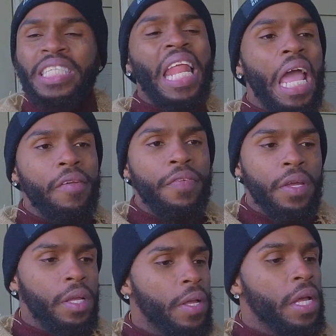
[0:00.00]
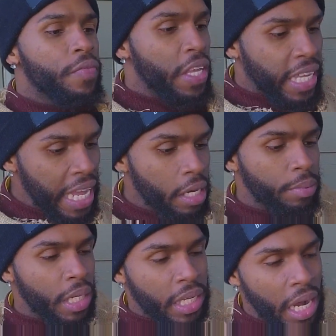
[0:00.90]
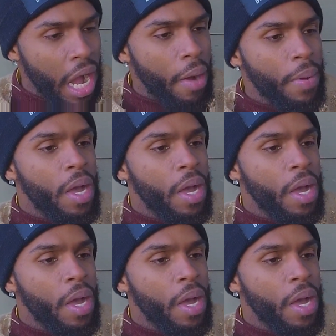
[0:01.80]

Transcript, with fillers: life, the kingdom to come,